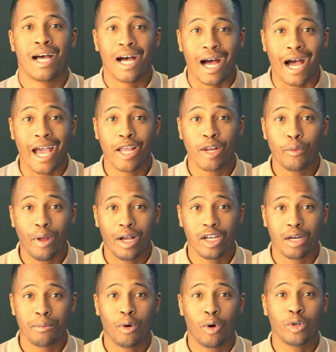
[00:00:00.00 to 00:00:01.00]
Hi and
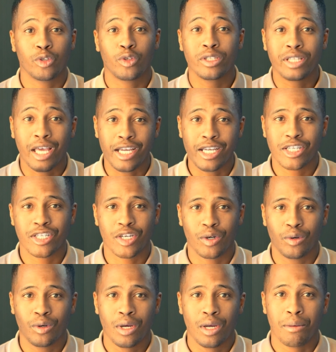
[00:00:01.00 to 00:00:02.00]
welcome. On today's
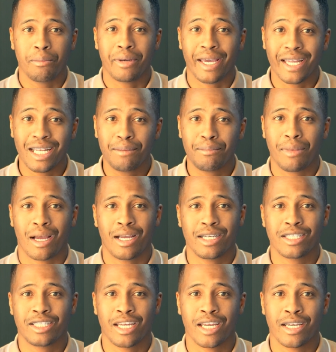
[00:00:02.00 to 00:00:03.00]
show, Bradley Maher
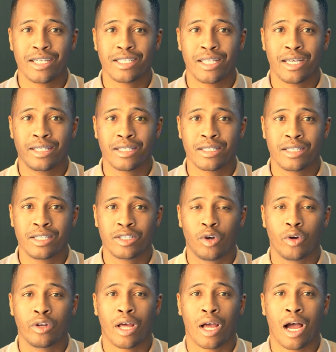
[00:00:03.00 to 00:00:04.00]
shares strategies
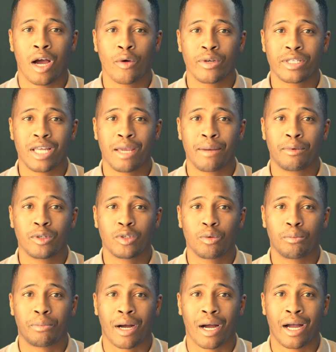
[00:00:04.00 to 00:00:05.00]
on how he's able to
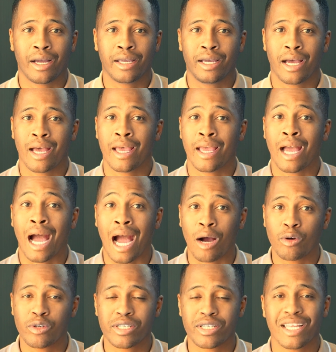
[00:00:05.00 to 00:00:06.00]
buy a
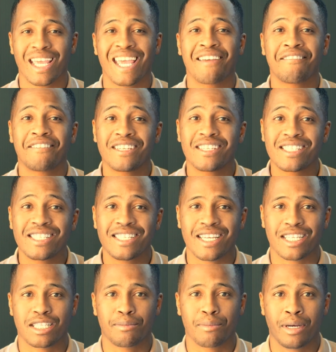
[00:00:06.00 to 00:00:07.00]
house every
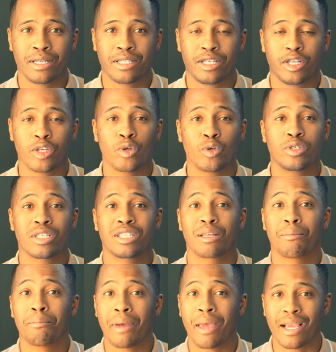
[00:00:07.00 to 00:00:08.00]
6 months using the
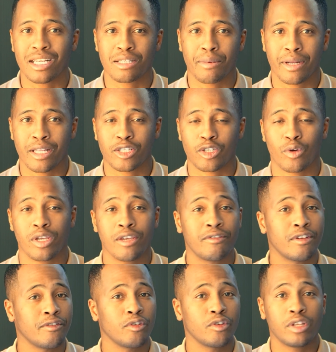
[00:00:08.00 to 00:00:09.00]
bank's money. So
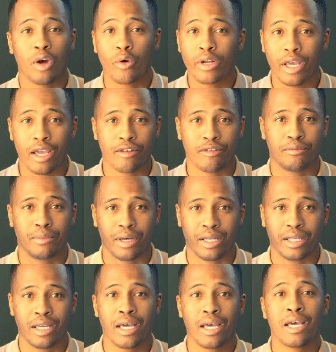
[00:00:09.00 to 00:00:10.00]
even if you don't have
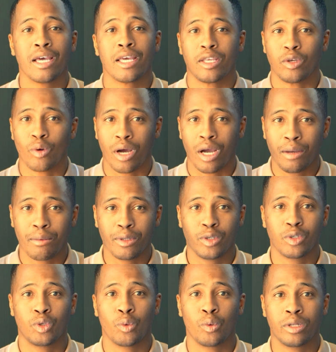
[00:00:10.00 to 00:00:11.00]
money, you are able to
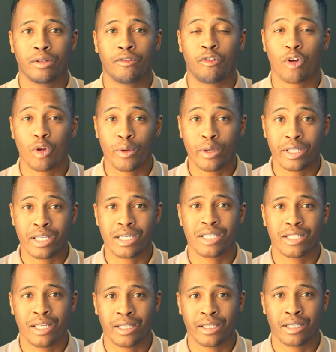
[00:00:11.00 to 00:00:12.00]
do it following these
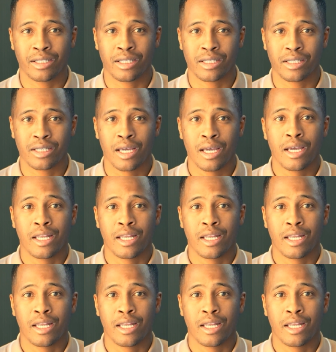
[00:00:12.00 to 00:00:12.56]
strategies.